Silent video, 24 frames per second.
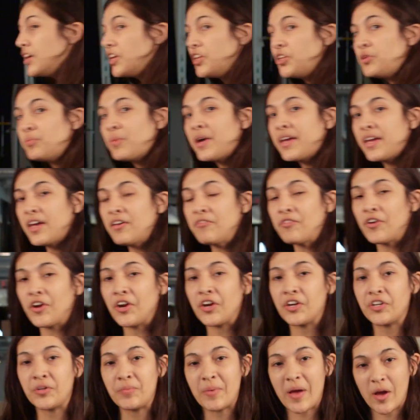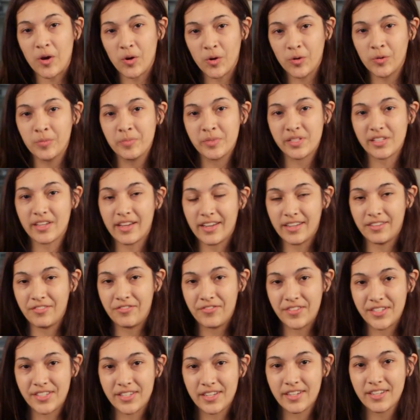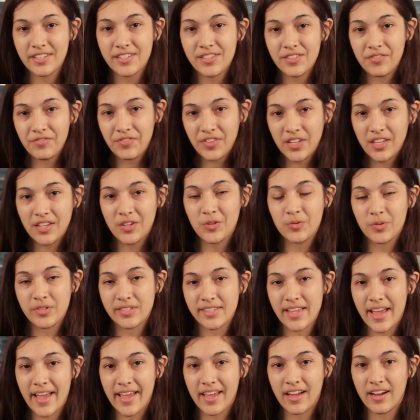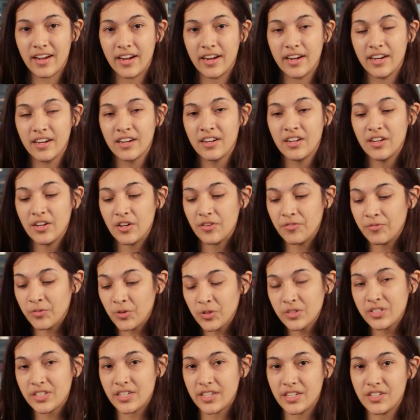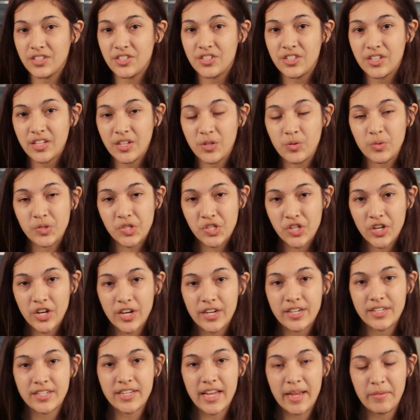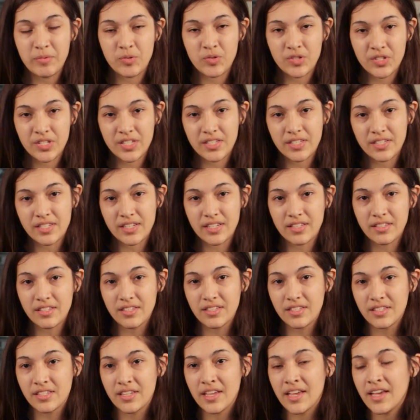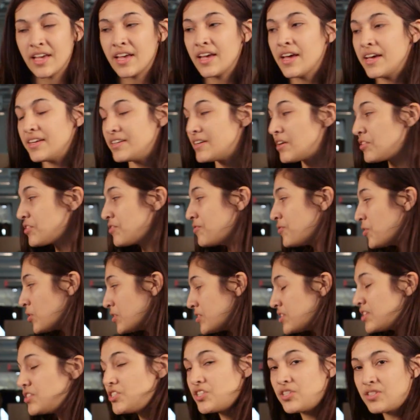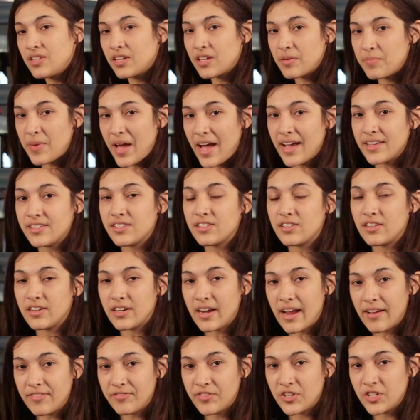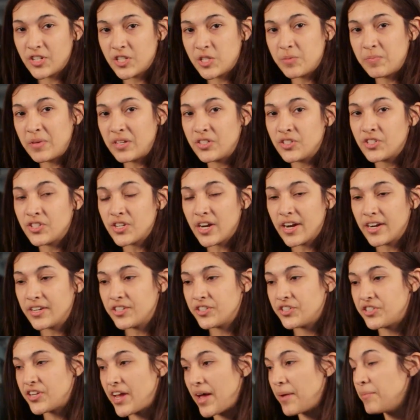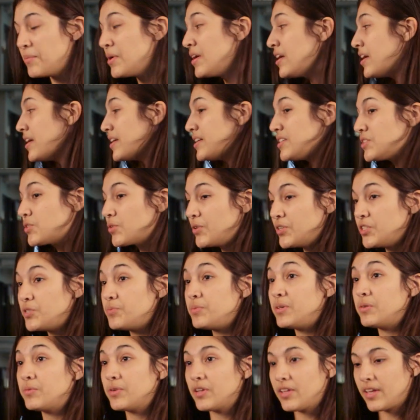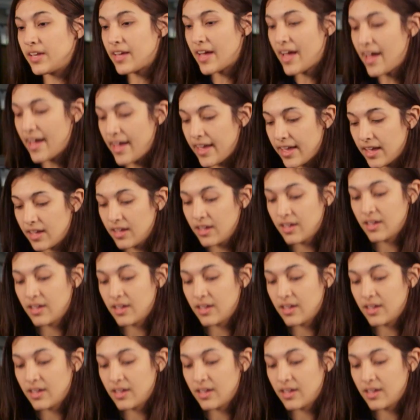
You might have heard about Ohm's law in physics, V equals IR. Voltage equals current times resistance. Now the voltage in the capacitor after it's been charged up is going to be really high.